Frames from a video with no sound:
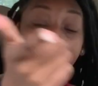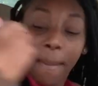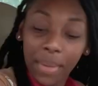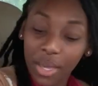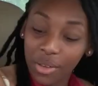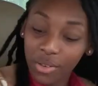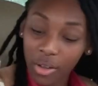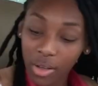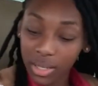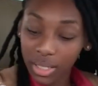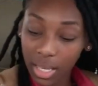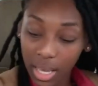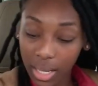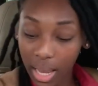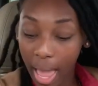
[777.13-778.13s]
you know what I'm
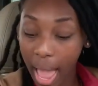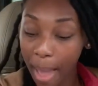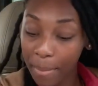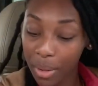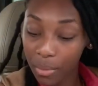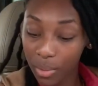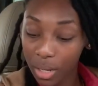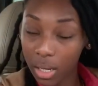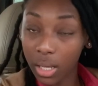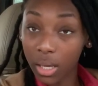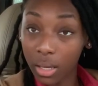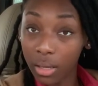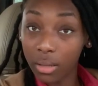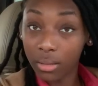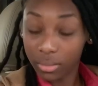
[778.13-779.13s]
saying? Like, I be
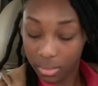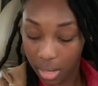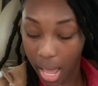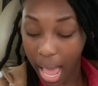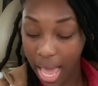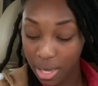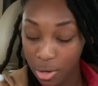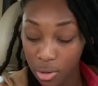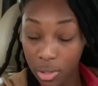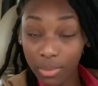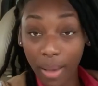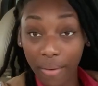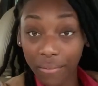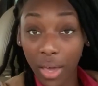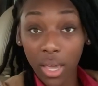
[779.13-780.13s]
really, I use
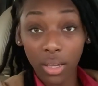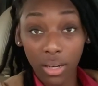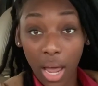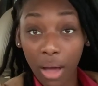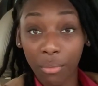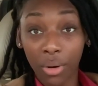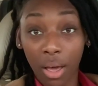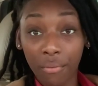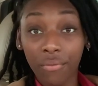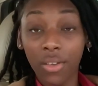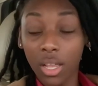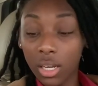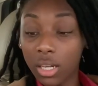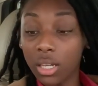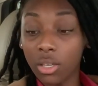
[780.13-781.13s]
my finger now. When I'm
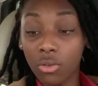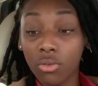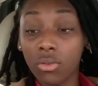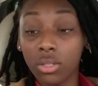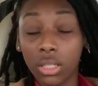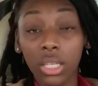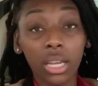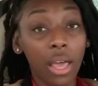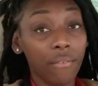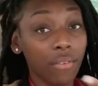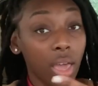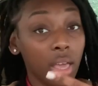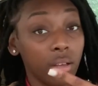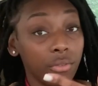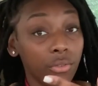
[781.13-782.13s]
feeling it, you'll see that
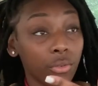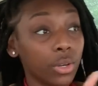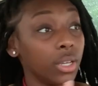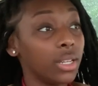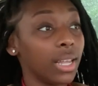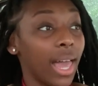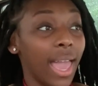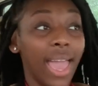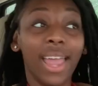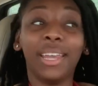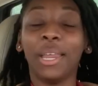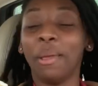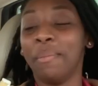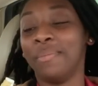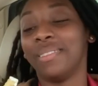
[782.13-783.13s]
finger for real. Like, I ain't
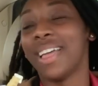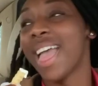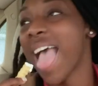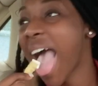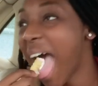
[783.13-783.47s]
even